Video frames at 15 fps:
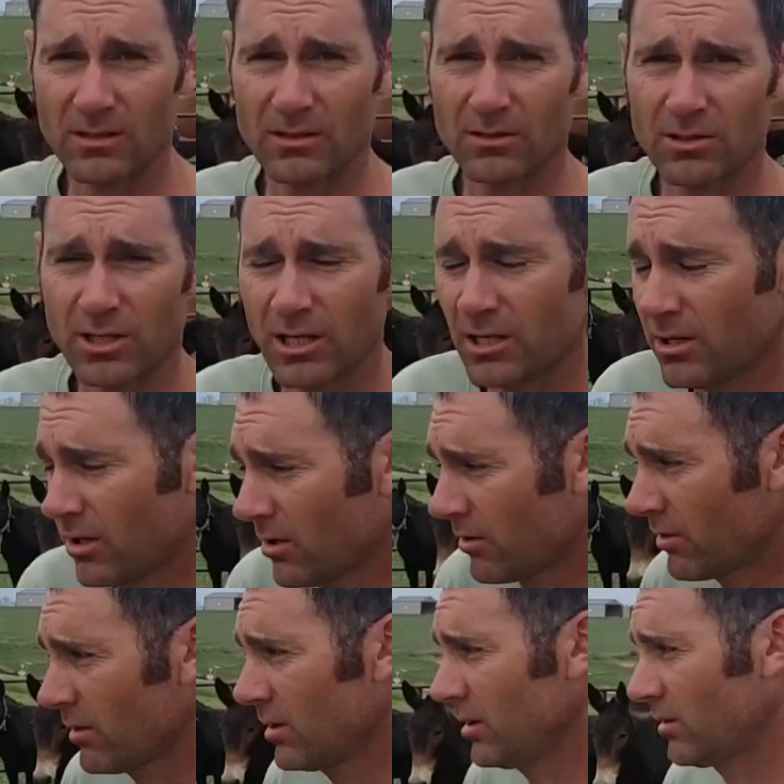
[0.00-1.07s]
Okay, another
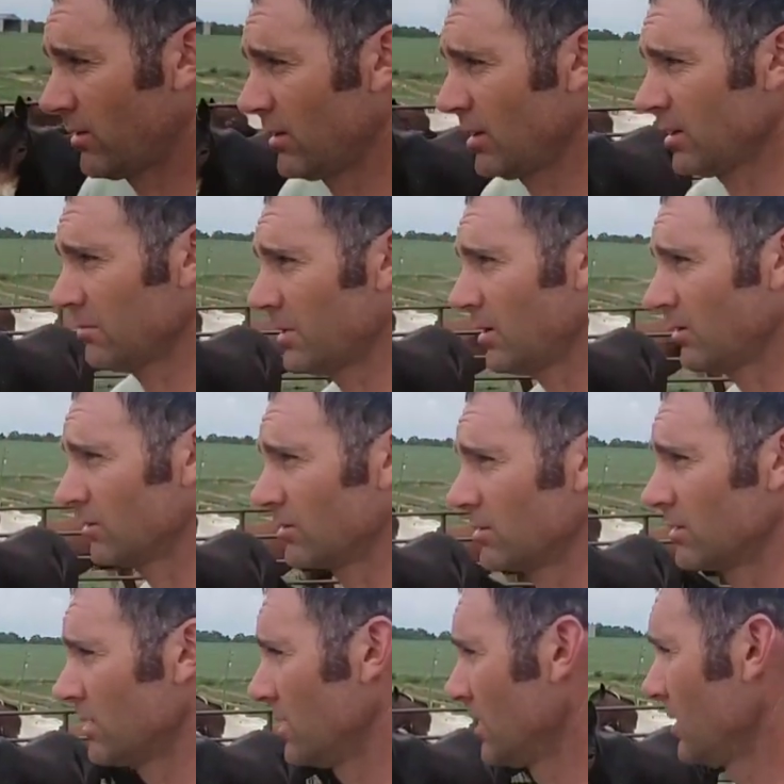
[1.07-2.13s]
thing to think about
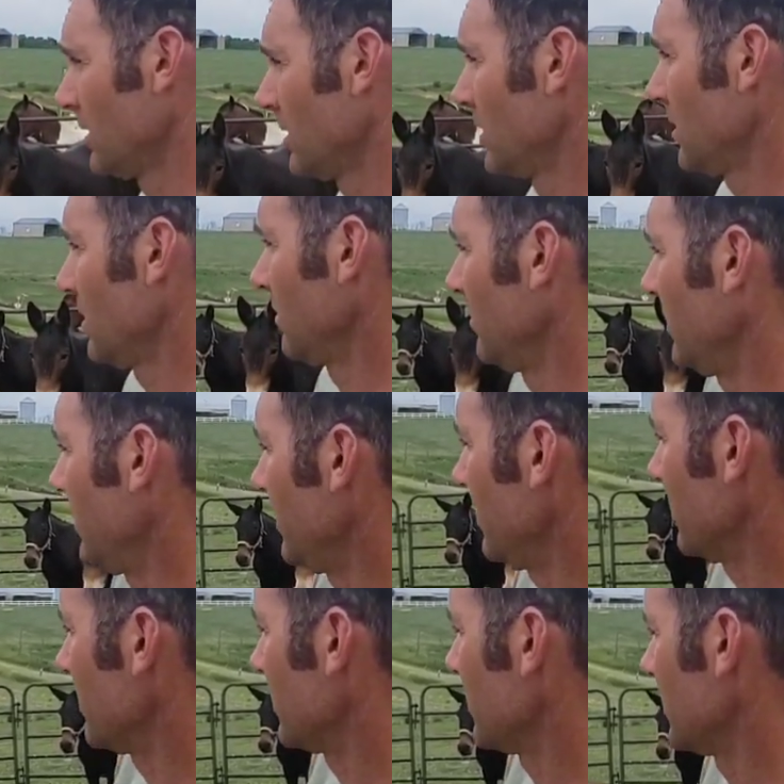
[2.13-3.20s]
when
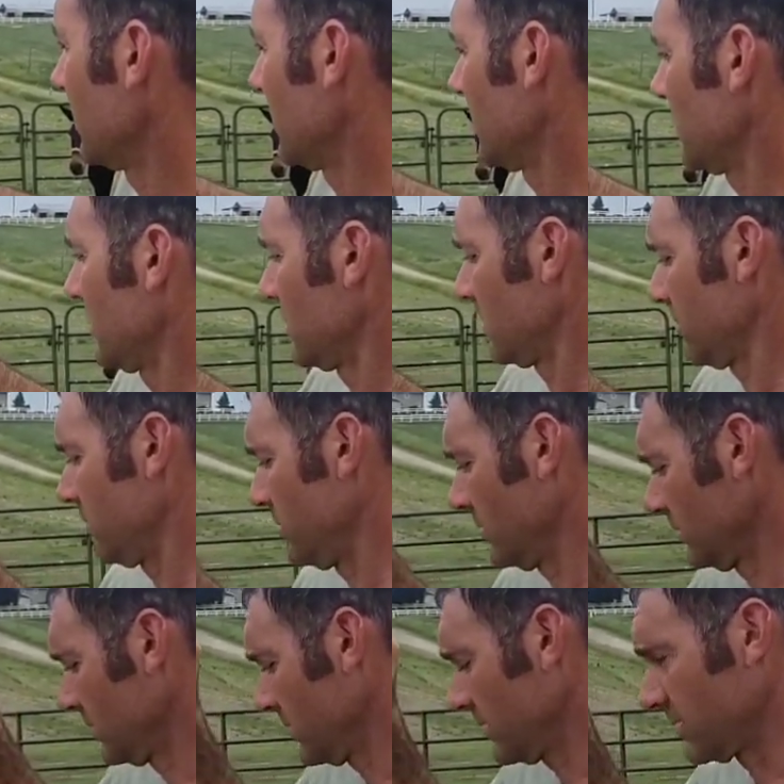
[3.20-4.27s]
you're
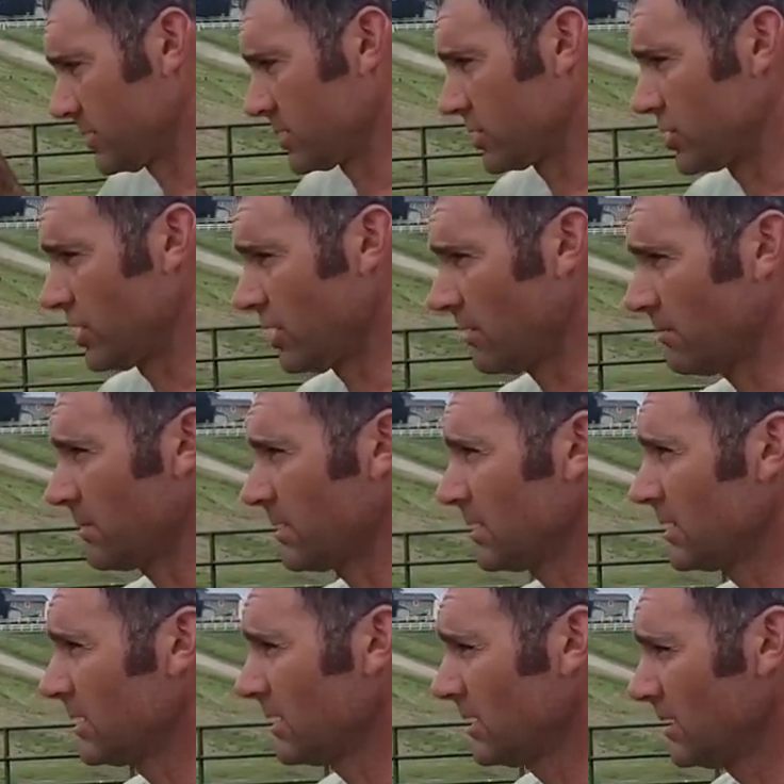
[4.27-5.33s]
building your jump
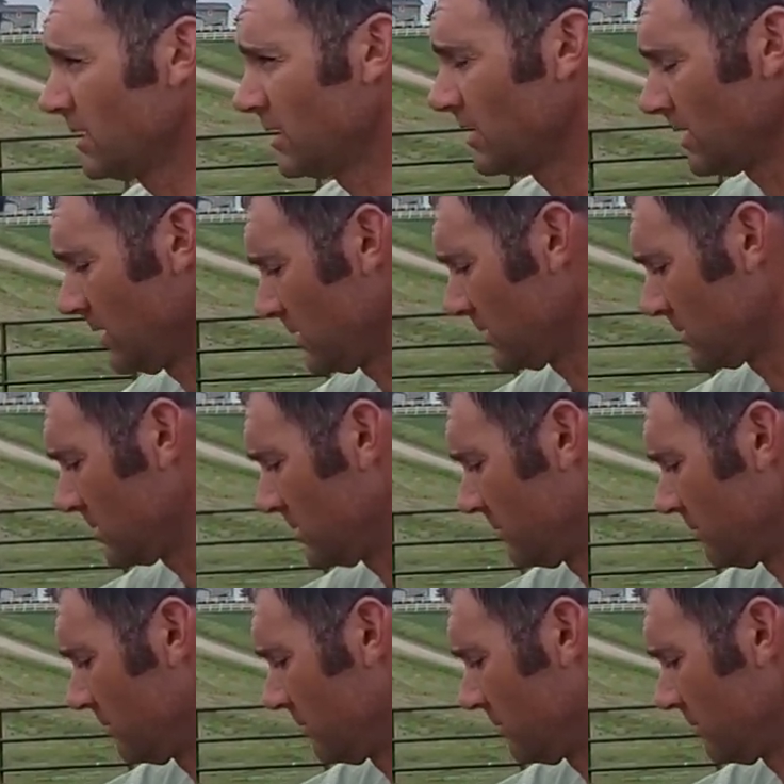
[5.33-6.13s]
is to